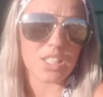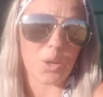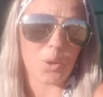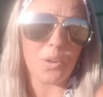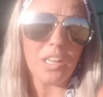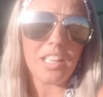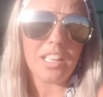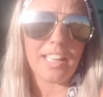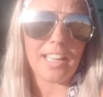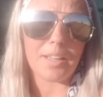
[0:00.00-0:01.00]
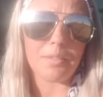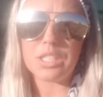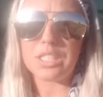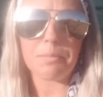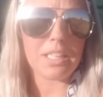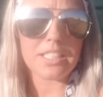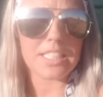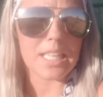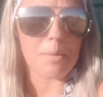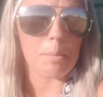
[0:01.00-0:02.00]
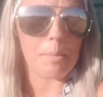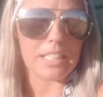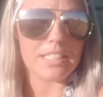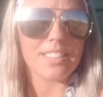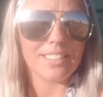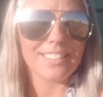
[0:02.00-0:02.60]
So just something else to keep in mind.